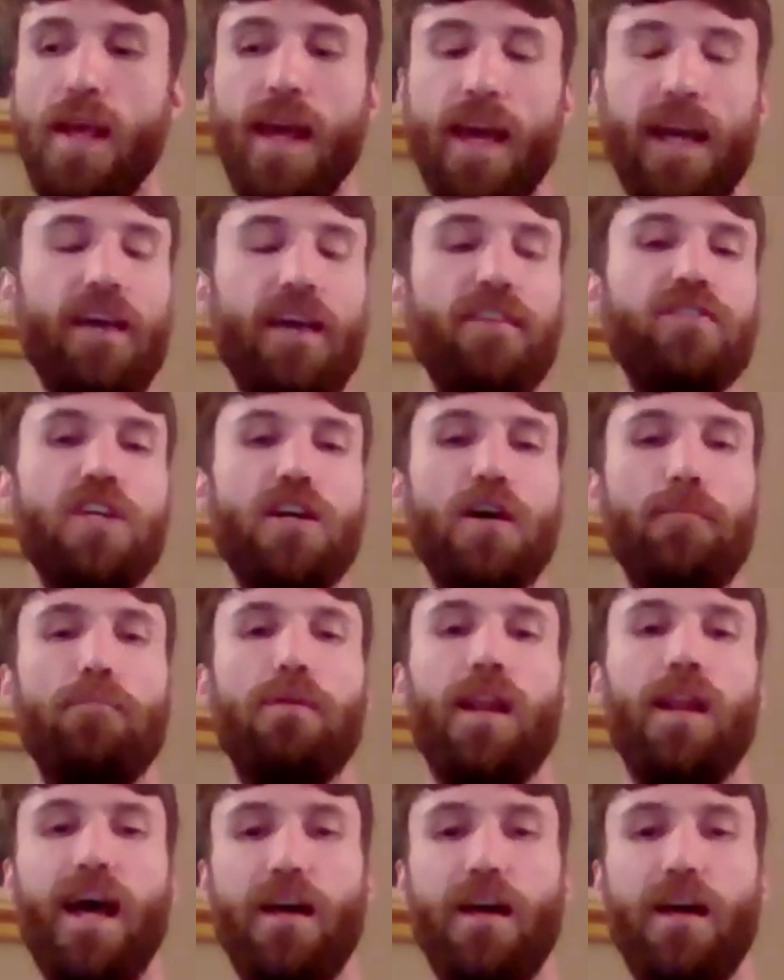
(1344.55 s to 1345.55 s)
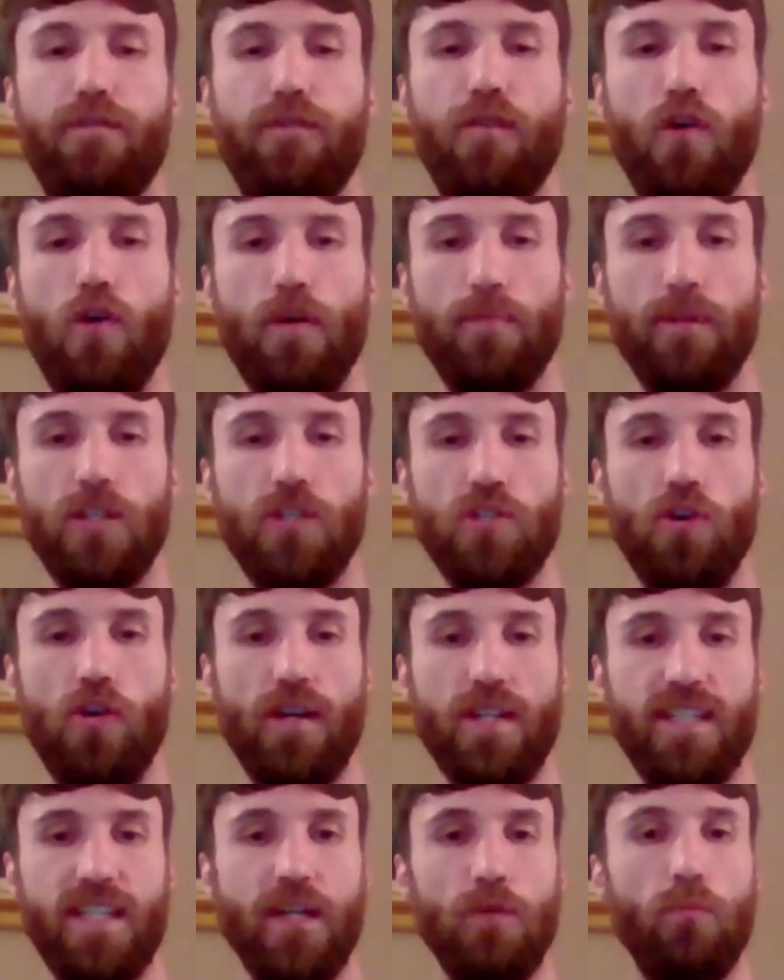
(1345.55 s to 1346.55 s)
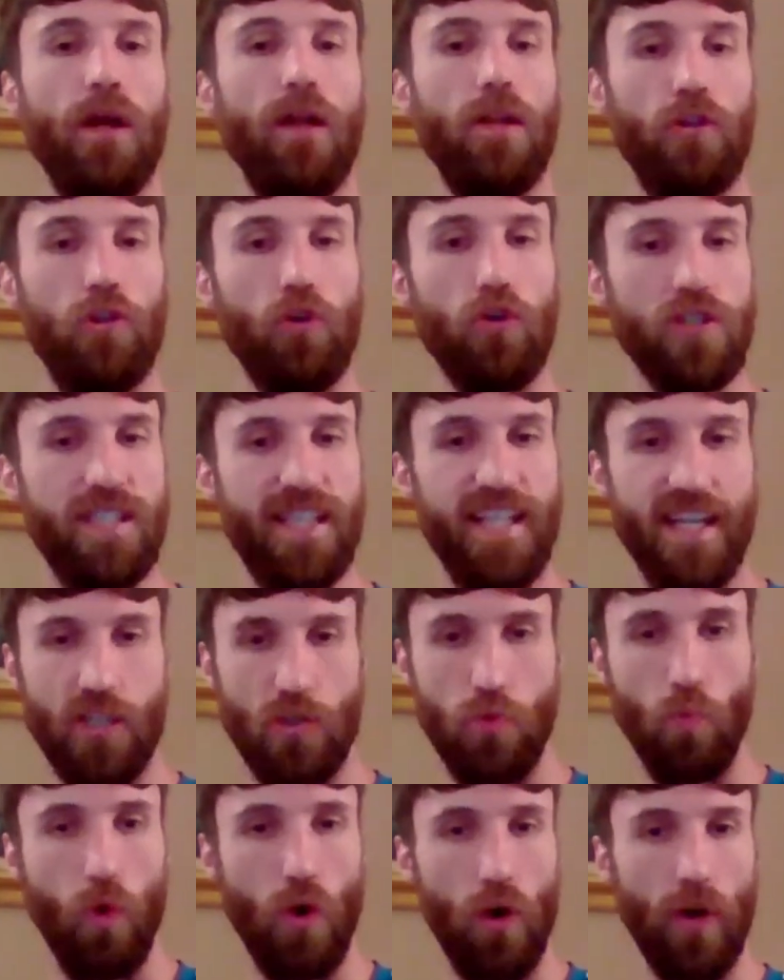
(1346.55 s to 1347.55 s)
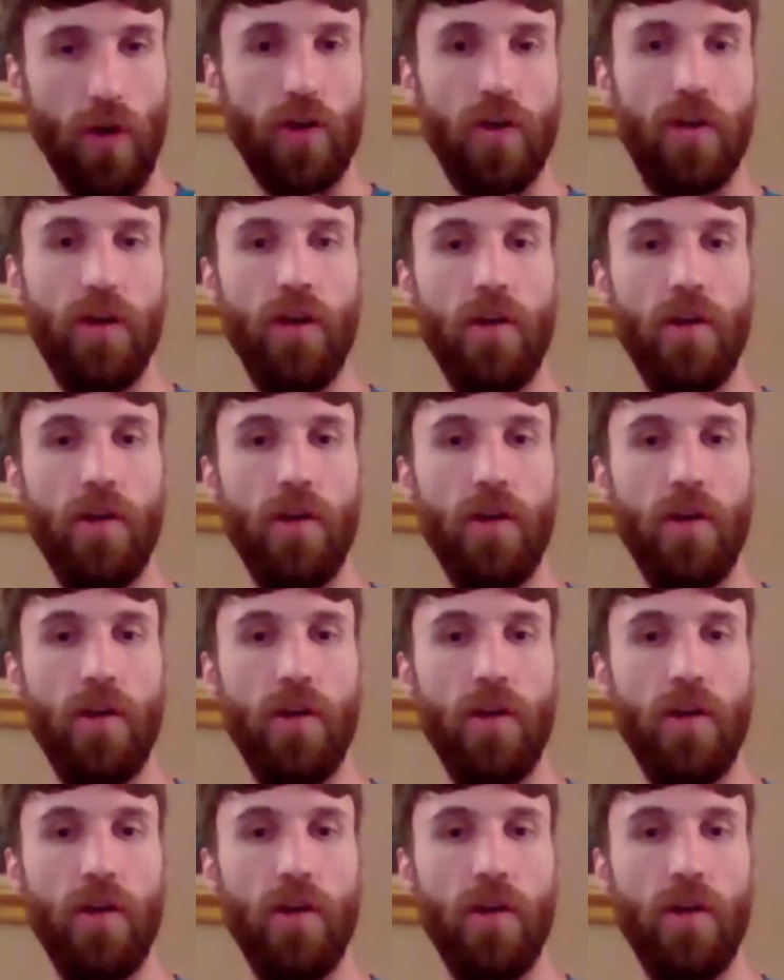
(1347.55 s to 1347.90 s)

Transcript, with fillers: it gives you a platform to sort of see, well, does this work?